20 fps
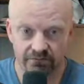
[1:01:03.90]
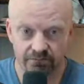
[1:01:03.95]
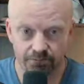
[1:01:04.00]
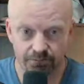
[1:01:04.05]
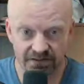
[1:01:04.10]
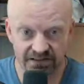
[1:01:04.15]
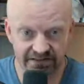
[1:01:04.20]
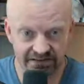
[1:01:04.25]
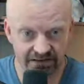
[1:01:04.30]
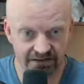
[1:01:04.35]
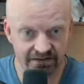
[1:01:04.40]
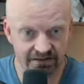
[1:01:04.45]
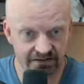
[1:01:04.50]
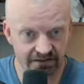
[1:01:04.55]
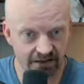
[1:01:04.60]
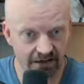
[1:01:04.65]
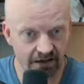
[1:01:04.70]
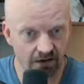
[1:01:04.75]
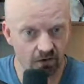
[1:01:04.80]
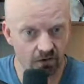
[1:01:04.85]
B6 is
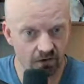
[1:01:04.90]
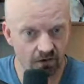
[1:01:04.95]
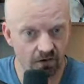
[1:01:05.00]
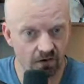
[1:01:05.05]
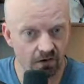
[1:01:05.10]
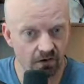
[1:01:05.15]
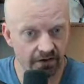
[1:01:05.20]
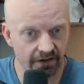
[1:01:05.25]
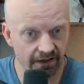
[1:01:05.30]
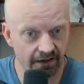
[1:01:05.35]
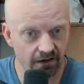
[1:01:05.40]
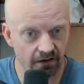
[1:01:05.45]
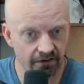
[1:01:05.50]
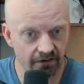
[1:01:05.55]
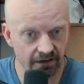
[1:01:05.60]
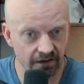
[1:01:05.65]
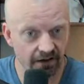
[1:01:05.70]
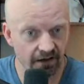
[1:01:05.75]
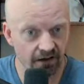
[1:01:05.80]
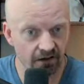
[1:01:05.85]
an alcohol and an
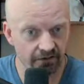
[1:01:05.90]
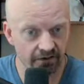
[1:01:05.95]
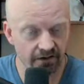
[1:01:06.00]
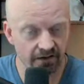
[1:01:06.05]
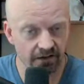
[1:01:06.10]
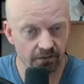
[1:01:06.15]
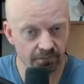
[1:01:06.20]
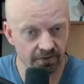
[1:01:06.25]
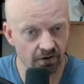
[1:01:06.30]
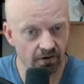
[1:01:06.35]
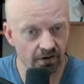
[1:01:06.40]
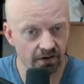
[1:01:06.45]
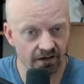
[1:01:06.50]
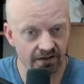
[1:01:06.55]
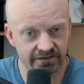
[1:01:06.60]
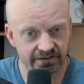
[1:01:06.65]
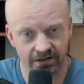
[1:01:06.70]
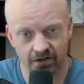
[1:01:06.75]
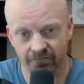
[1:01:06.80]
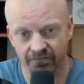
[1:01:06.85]
aldehyde.
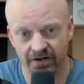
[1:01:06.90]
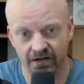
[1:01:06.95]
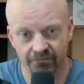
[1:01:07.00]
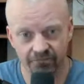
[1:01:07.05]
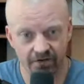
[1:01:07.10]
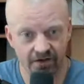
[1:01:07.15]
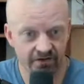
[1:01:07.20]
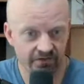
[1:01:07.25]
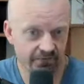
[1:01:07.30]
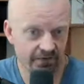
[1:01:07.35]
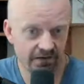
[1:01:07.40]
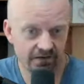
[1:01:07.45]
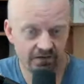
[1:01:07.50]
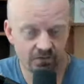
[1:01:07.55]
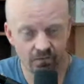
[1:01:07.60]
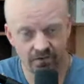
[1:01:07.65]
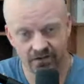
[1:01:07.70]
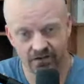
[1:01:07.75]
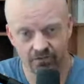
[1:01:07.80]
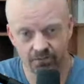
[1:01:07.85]
Pyridoxal 5-phosphate, the
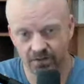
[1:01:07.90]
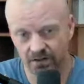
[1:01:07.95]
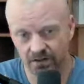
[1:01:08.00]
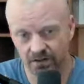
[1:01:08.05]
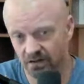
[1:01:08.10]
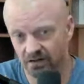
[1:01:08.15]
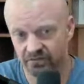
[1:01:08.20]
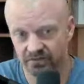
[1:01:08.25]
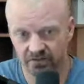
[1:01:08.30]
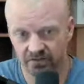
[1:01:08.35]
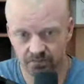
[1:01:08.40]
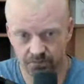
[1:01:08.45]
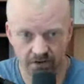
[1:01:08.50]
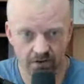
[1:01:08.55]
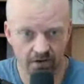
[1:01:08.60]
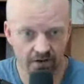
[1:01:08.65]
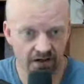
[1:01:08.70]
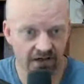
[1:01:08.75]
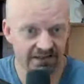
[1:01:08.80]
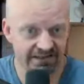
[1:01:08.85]
one that everybody loves, is
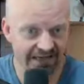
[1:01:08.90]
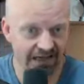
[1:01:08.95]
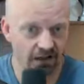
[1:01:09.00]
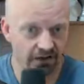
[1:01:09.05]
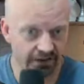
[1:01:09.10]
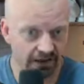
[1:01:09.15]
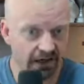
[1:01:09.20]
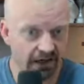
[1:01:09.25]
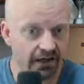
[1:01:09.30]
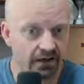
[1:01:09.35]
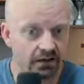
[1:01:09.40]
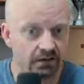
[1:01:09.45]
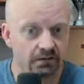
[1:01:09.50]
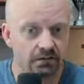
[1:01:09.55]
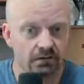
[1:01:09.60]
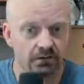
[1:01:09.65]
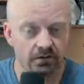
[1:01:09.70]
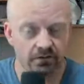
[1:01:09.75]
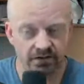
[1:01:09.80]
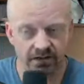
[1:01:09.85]
pyridoxaldehyde.
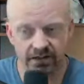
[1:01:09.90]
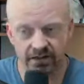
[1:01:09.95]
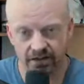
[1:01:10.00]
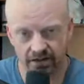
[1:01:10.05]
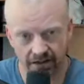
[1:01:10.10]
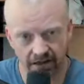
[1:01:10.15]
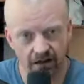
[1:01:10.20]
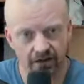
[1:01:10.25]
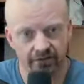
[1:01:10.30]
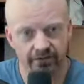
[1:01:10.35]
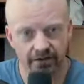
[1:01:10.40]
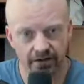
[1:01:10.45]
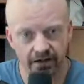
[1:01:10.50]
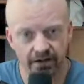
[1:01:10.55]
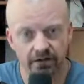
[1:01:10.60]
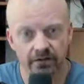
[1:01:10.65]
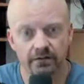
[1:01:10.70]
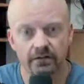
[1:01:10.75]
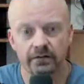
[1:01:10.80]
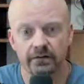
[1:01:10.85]
You're taking an
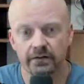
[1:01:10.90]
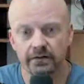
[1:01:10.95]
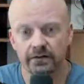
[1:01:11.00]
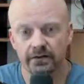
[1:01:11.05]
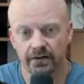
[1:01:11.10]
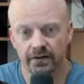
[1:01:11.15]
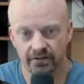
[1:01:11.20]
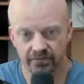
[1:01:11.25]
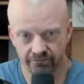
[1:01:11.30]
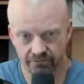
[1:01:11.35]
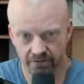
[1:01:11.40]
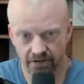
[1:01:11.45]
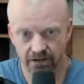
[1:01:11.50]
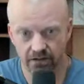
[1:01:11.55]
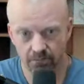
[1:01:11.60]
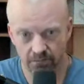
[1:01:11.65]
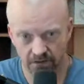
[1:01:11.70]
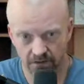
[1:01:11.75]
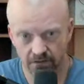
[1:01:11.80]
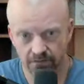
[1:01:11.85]
aldehyde as a
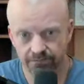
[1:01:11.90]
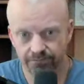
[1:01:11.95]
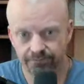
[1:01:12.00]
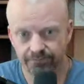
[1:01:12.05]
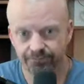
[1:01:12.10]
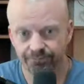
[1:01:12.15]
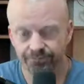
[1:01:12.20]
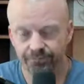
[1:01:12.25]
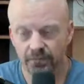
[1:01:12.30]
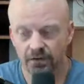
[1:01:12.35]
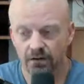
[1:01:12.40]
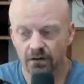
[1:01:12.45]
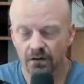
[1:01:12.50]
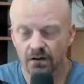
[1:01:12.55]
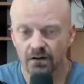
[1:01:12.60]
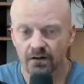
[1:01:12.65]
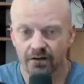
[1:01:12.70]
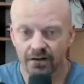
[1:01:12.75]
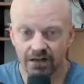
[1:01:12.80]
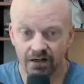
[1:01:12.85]
vitamin.
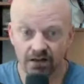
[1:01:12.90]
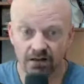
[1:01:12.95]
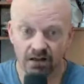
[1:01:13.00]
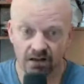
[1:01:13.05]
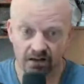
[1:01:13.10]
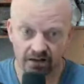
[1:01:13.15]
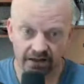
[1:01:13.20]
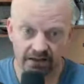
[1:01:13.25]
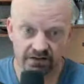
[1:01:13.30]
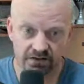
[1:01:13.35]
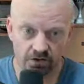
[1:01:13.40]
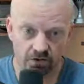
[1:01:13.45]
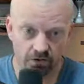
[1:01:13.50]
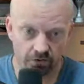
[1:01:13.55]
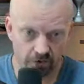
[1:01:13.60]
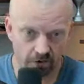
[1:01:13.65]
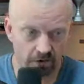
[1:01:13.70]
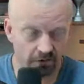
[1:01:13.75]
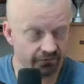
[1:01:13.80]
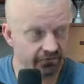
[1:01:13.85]
And it collects in your
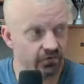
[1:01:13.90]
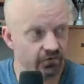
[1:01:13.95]
nerves.